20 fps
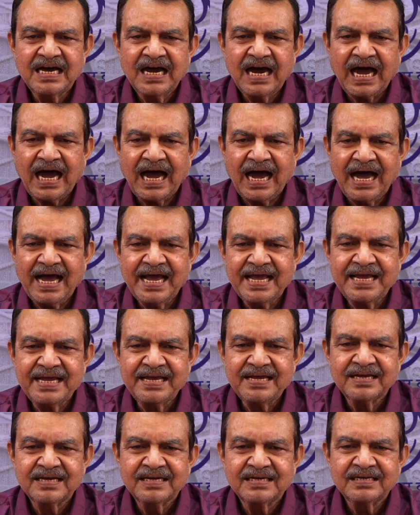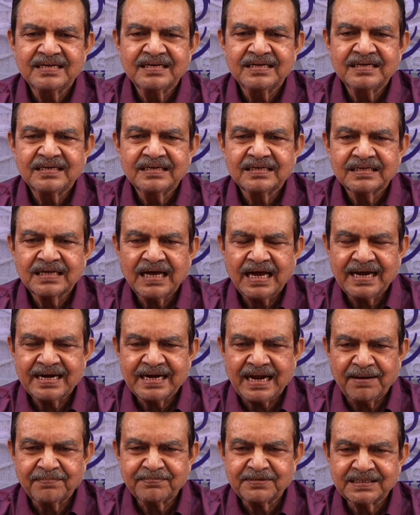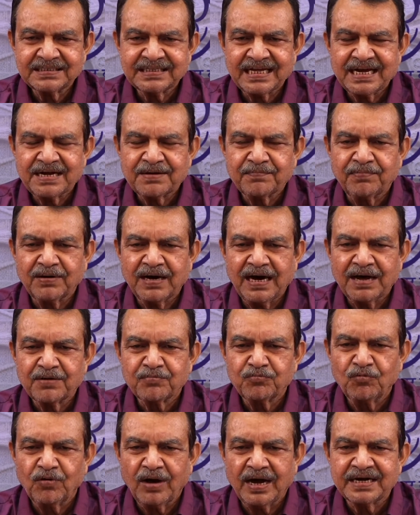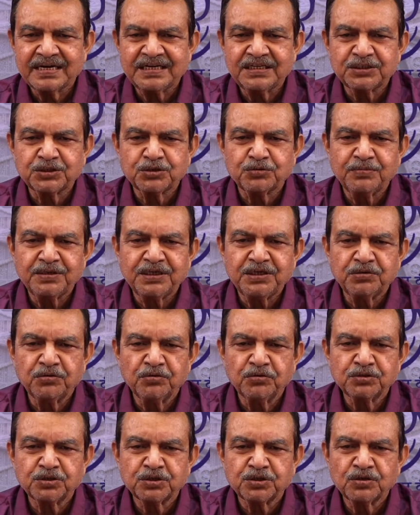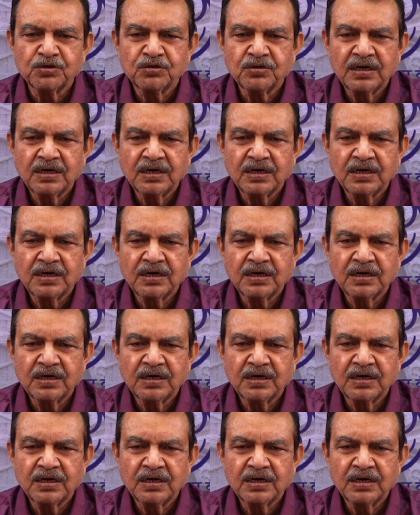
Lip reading: I, and after that, verb 1 is to be used.